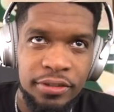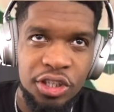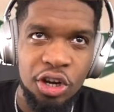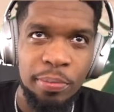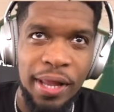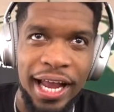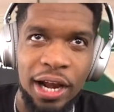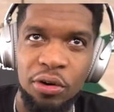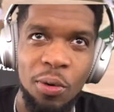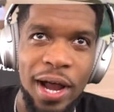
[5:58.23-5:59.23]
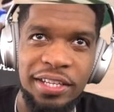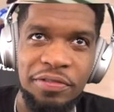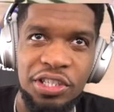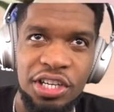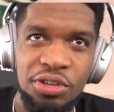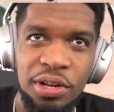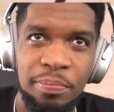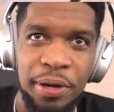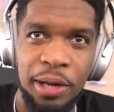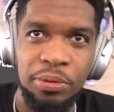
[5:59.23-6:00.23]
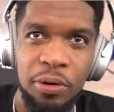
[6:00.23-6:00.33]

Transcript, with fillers: It's a good block. I don't know why DiVincenzo didn't pick up